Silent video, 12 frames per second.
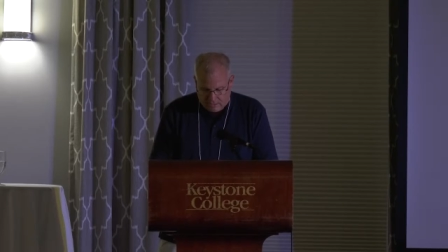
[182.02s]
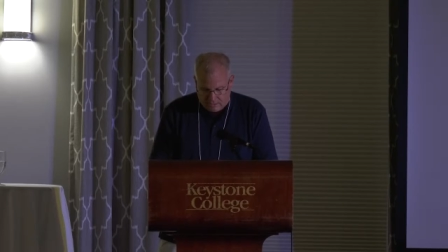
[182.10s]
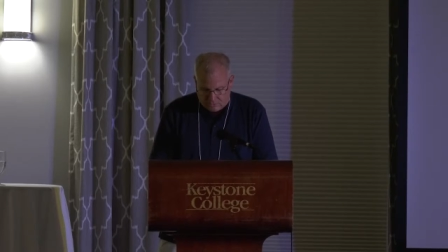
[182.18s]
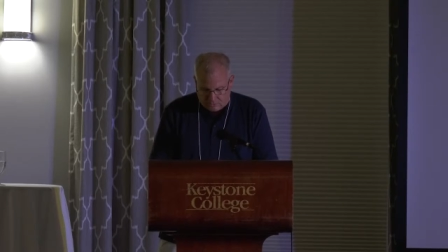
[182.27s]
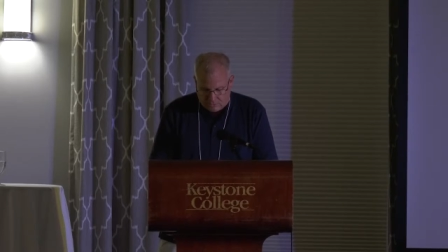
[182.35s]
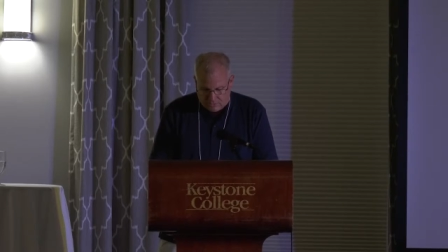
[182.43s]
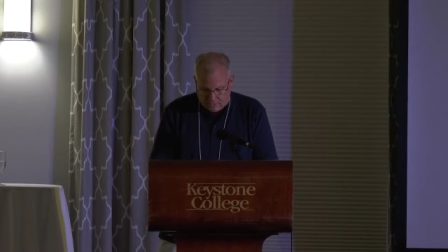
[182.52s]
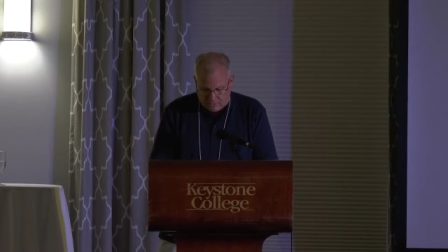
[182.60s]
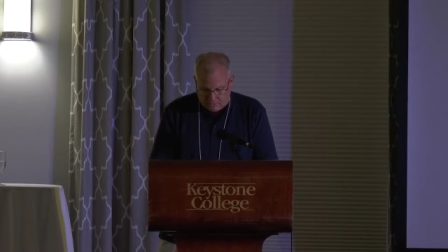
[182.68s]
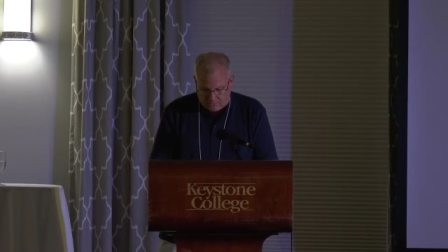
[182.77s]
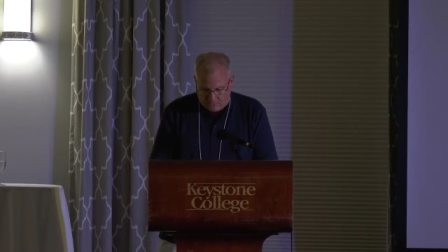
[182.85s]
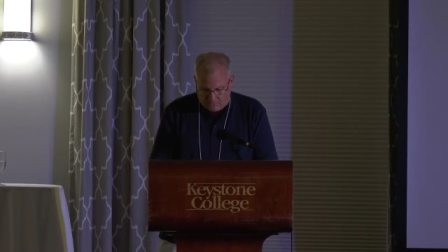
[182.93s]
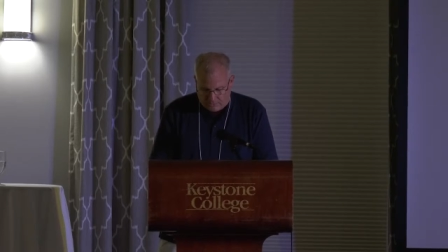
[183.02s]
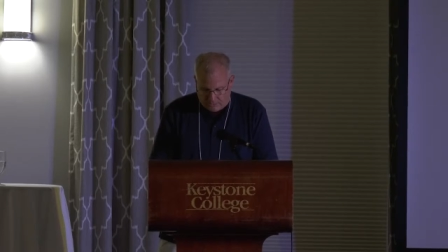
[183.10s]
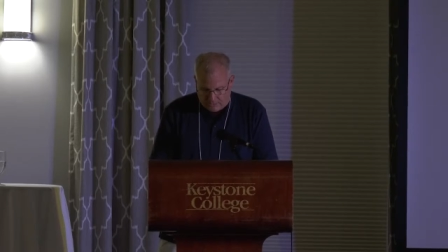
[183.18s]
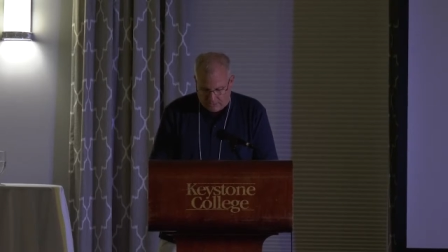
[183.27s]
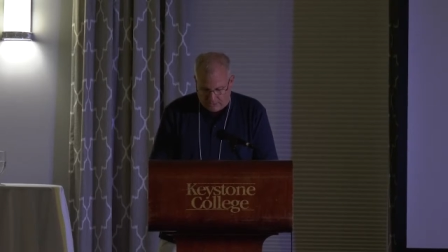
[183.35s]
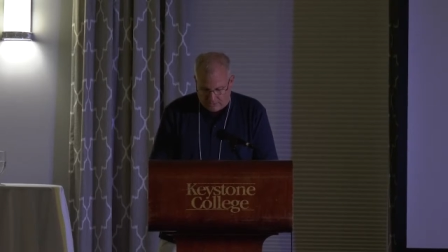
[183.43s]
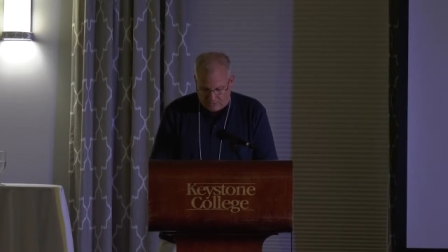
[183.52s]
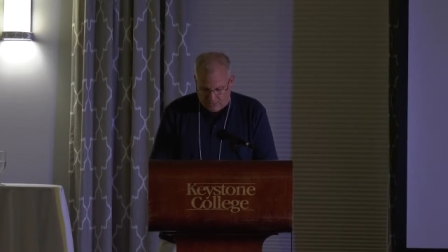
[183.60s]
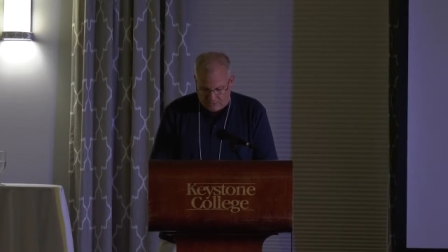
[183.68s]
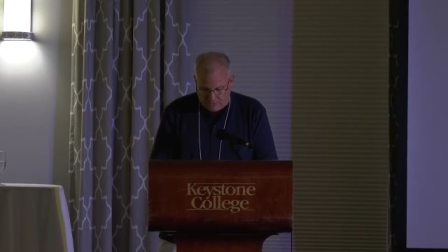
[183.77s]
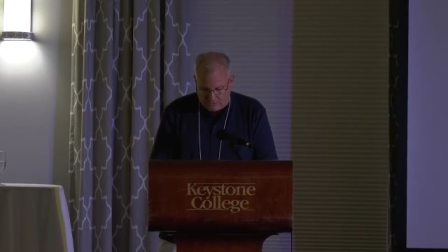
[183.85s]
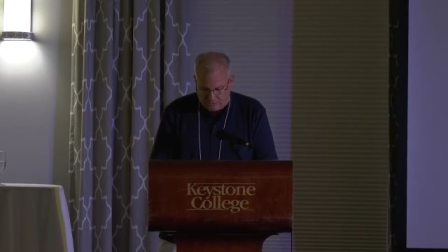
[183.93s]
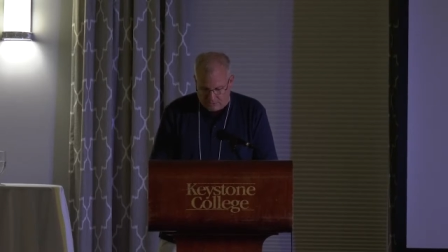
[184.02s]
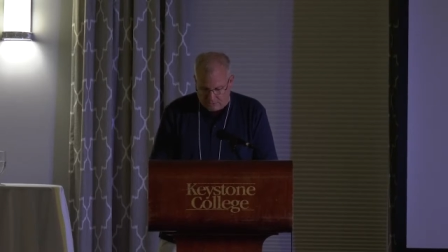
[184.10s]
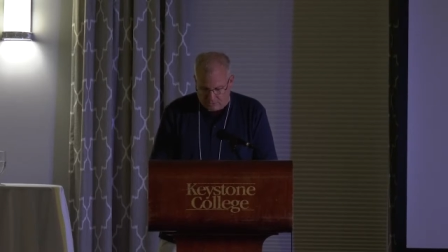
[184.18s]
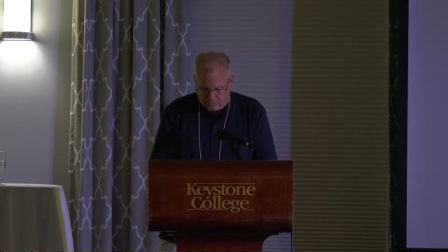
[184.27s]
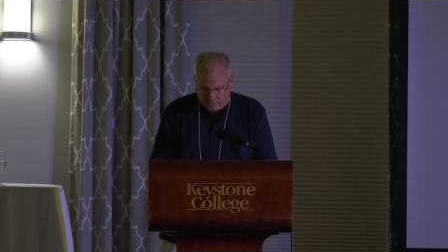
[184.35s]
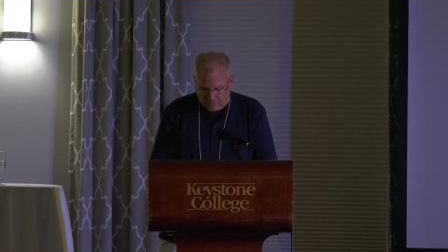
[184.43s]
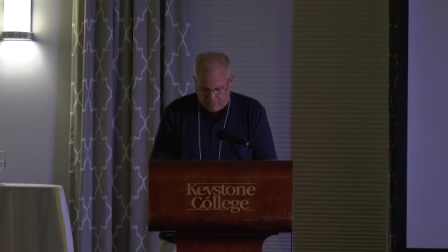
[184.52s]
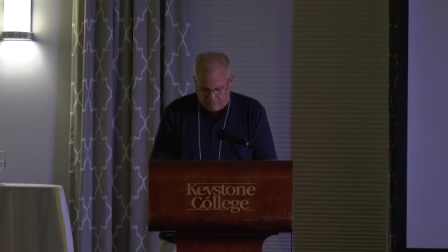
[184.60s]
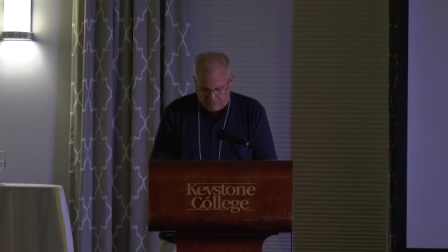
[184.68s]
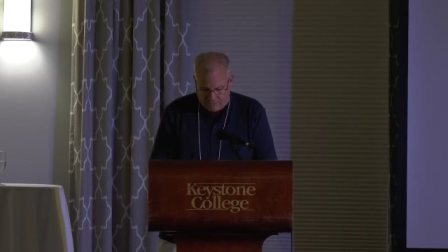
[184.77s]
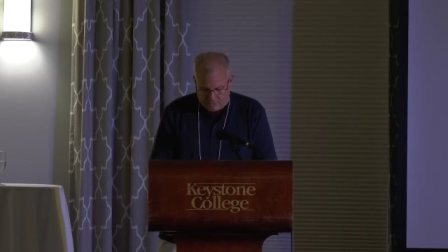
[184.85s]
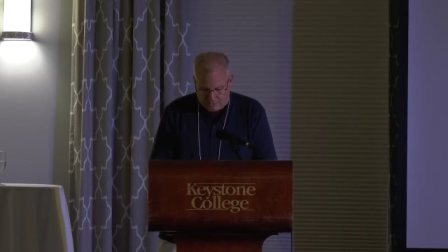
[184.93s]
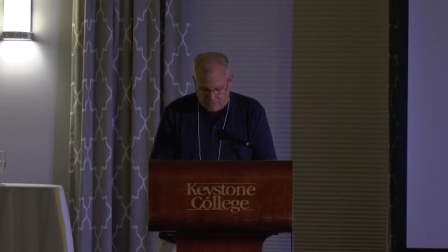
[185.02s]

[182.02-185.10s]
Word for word: His work explores the intersection of social development,